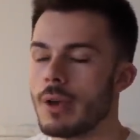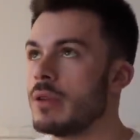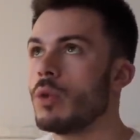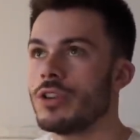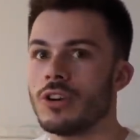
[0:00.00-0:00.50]
I
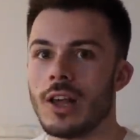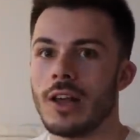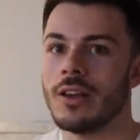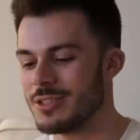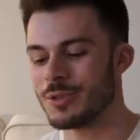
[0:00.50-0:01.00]
mean,
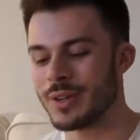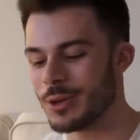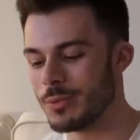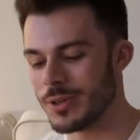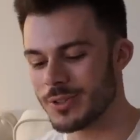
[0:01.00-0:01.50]
$1. So it's a really
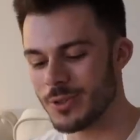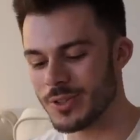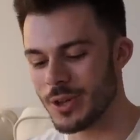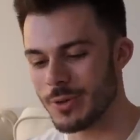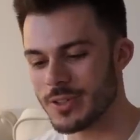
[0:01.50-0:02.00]
cool bookstore
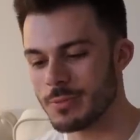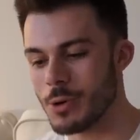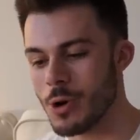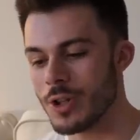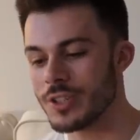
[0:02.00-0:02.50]
to go and
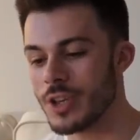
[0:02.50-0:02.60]
support.